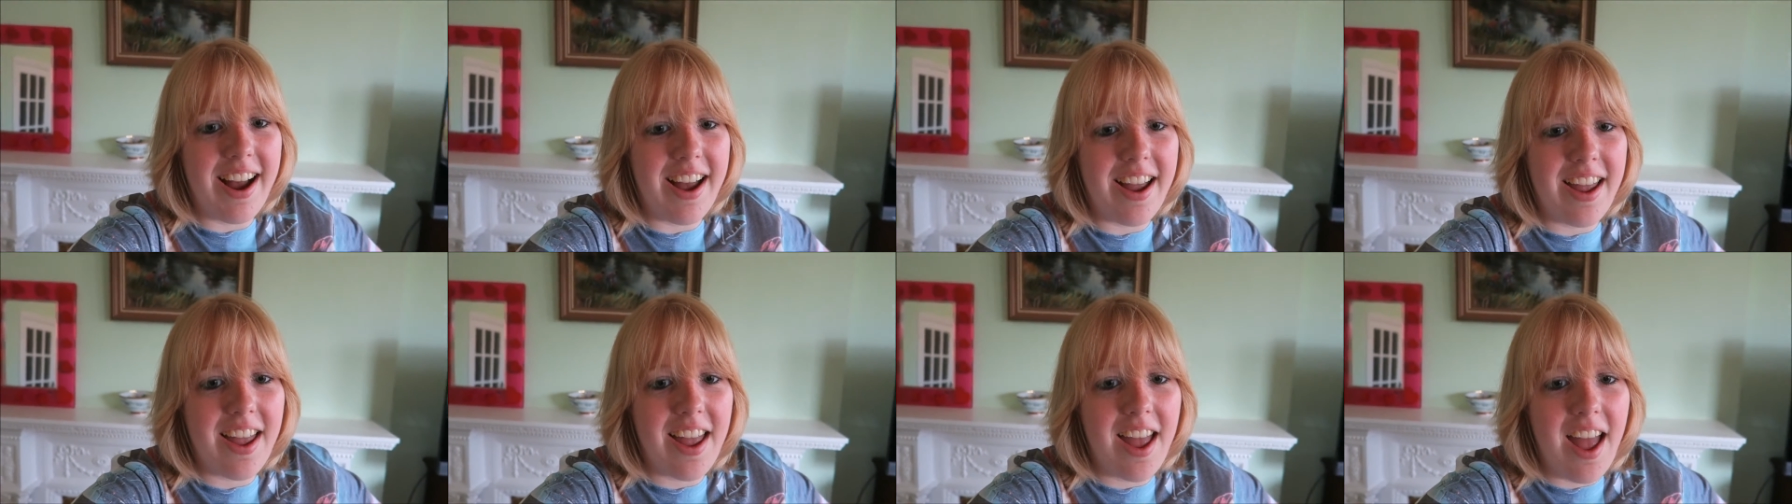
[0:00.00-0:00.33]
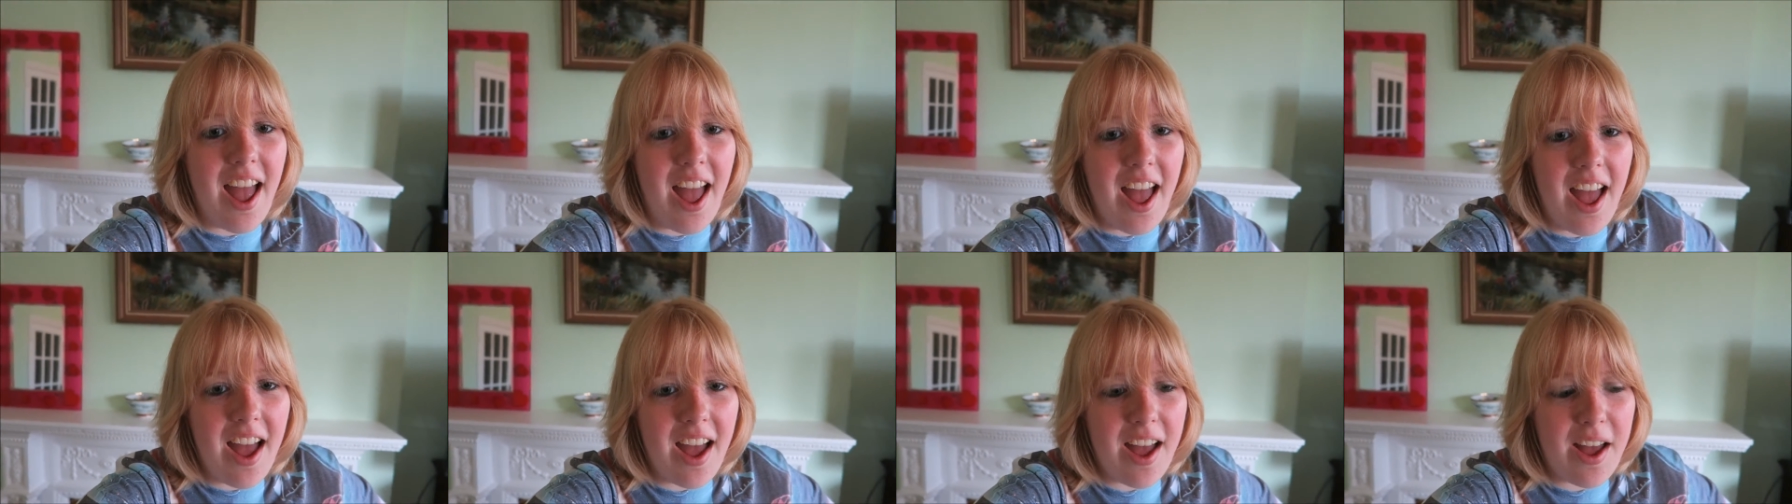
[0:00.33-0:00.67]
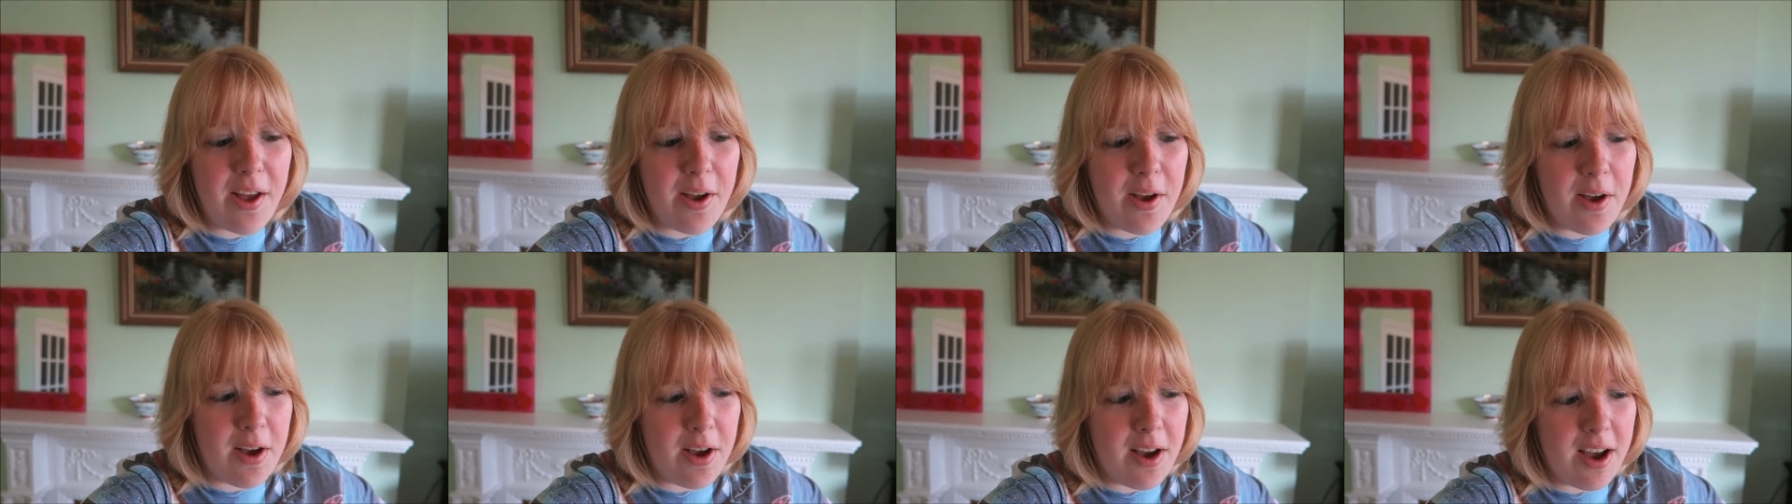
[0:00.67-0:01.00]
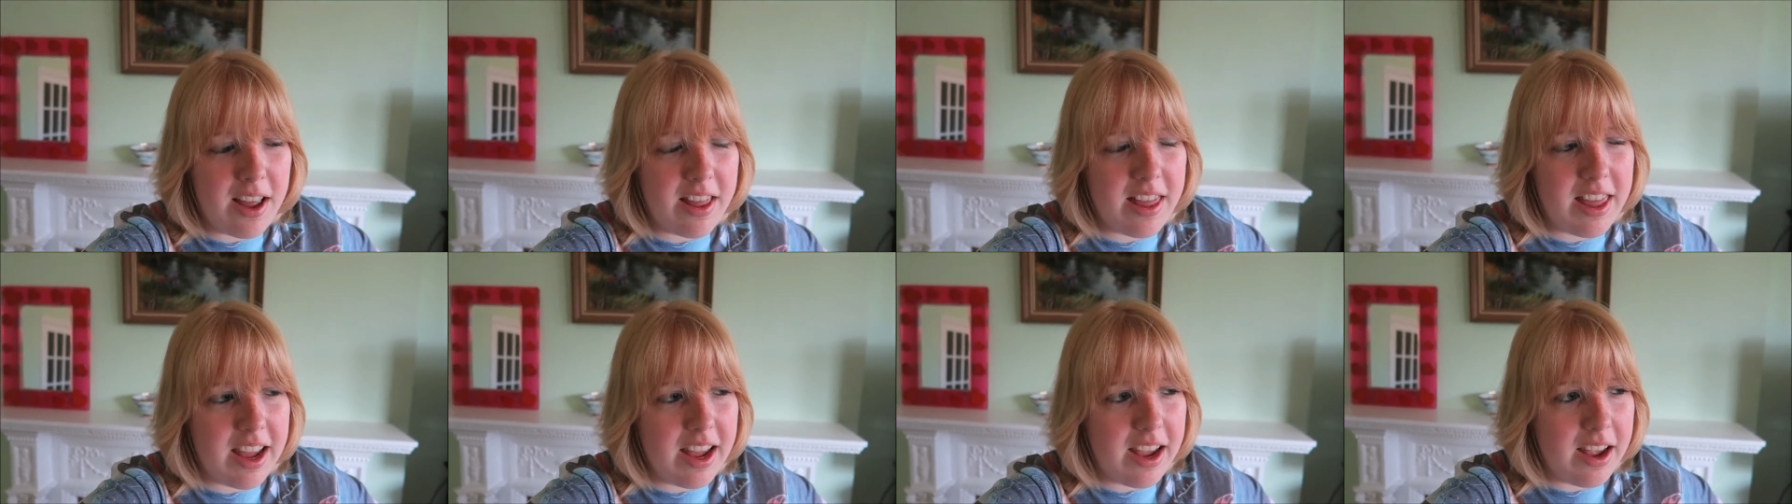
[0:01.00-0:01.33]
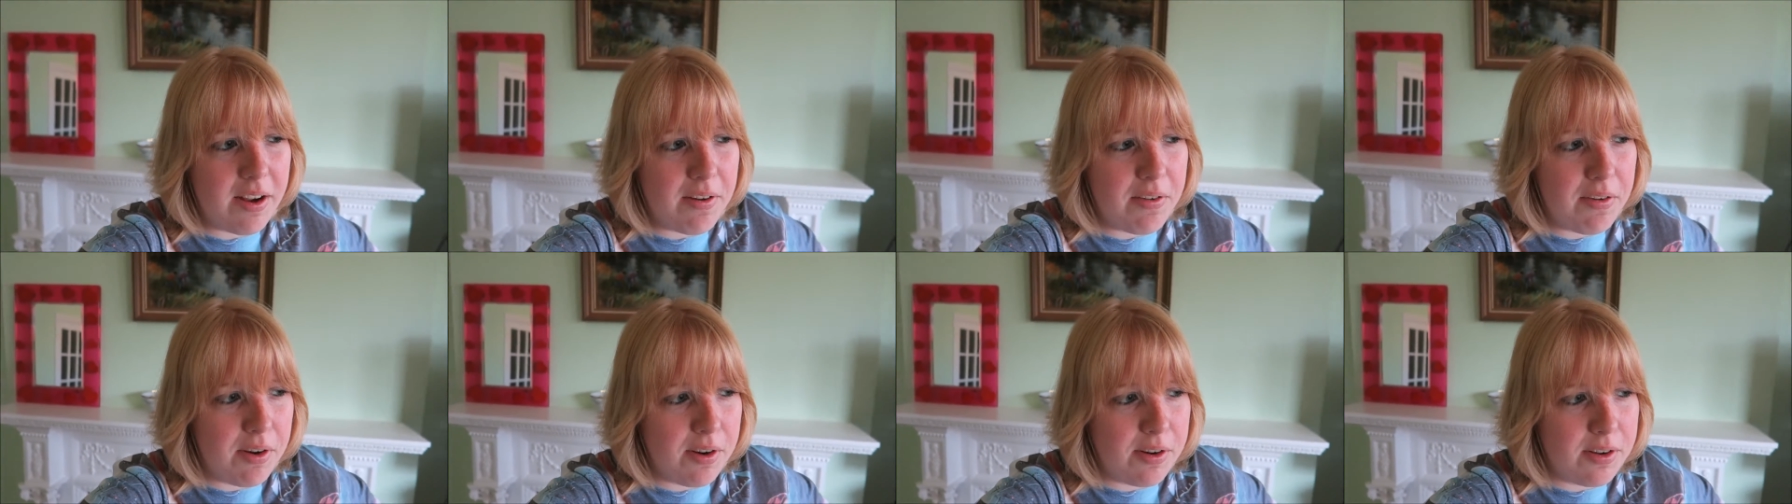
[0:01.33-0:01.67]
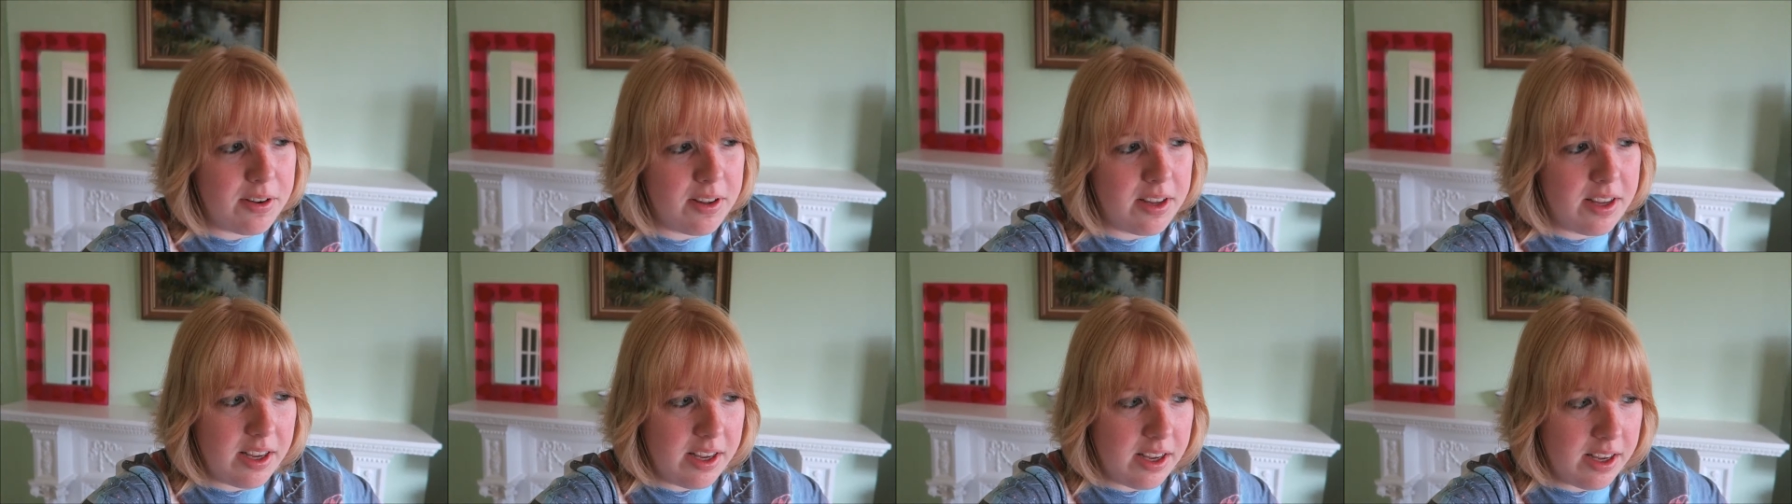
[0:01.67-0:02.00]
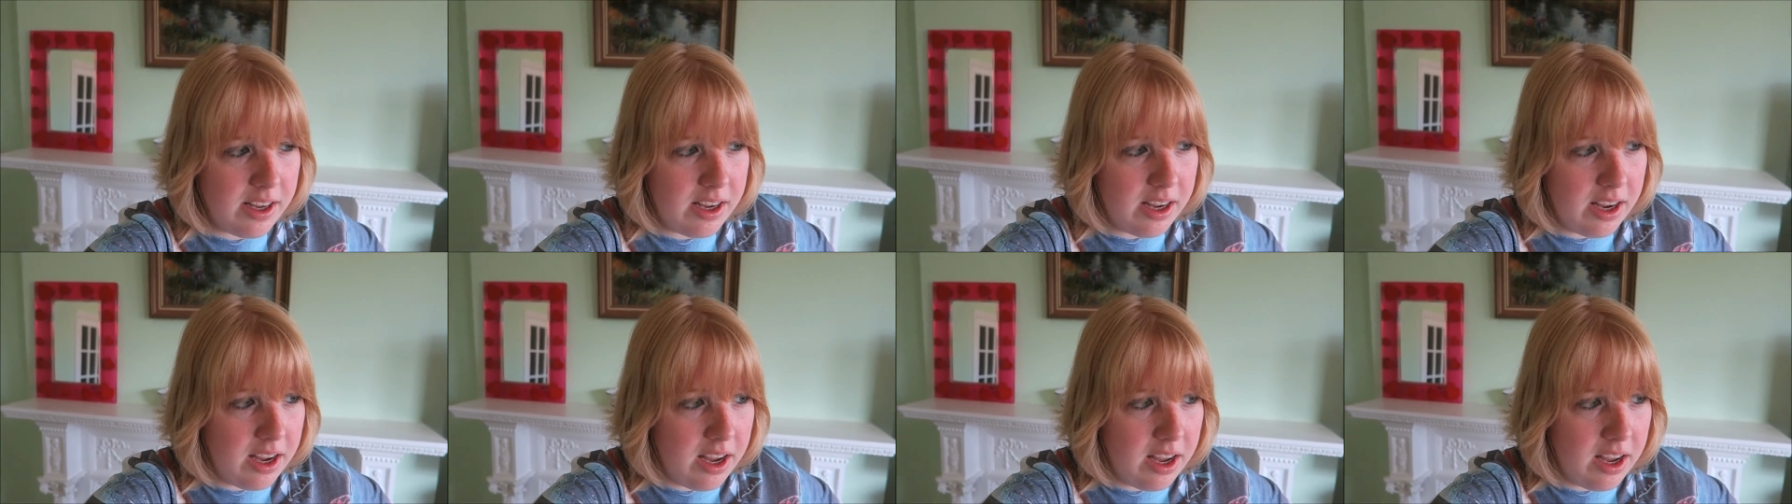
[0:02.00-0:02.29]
I think I wrote,